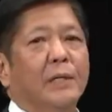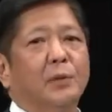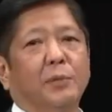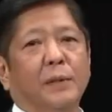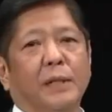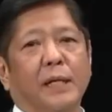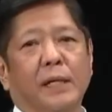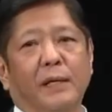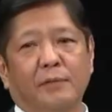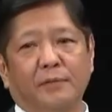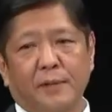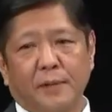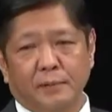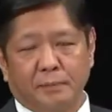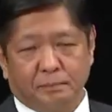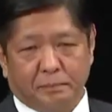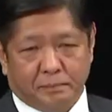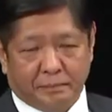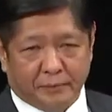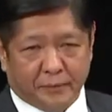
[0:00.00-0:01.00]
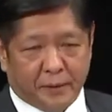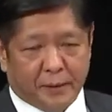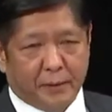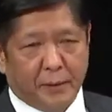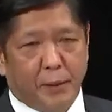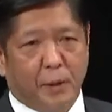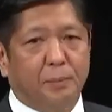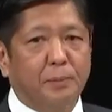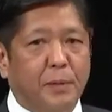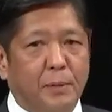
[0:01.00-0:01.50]
We, have a
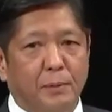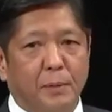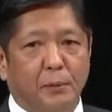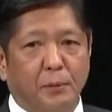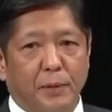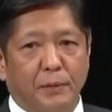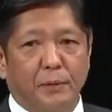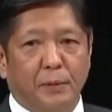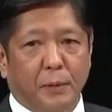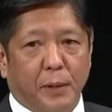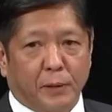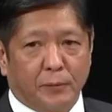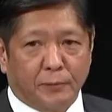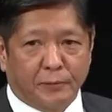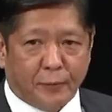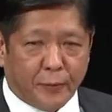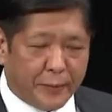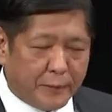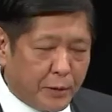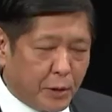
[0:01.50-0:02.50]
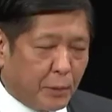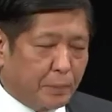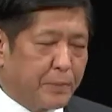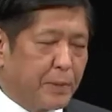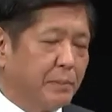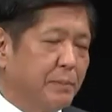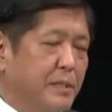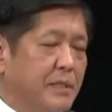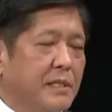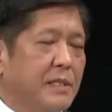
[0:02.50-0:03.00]
very optim- we, we are very
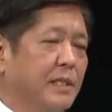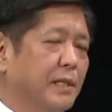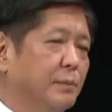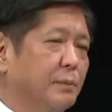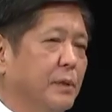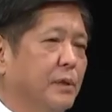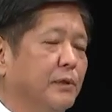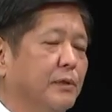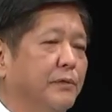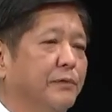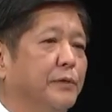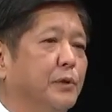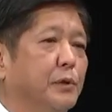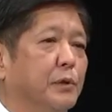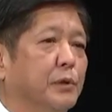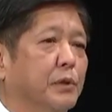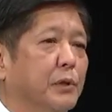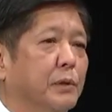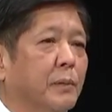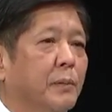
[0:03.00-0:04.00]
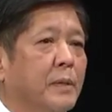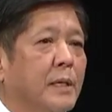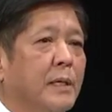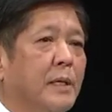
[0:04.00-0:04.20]
optimistic about the future.